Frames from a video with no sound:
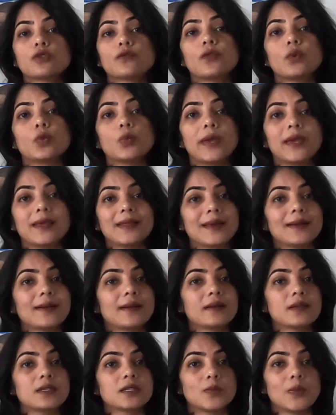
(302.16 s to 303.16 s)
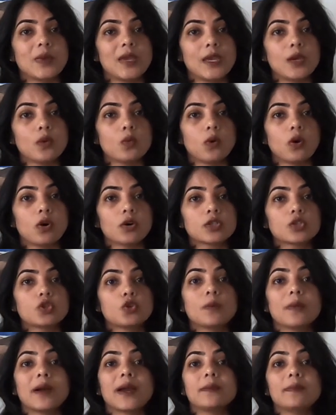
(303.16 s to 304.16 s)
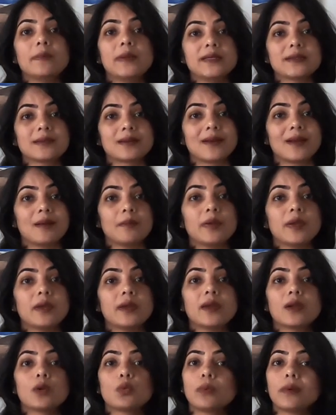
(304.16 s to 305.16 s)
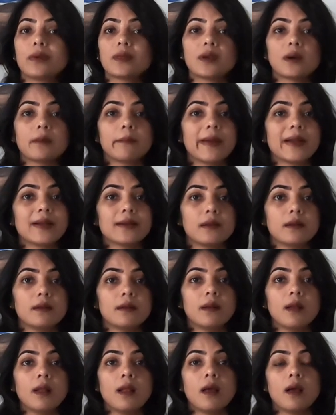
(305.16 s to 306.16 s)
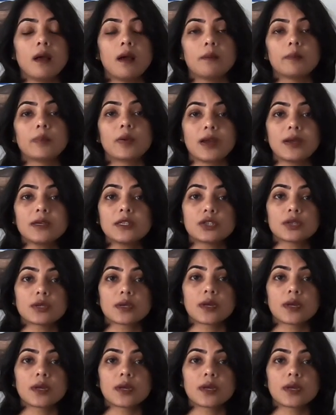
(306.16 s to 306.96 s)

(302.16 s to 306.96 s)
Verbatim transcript: of the way that it is being washed, you might be scrubbing it with a metal brush.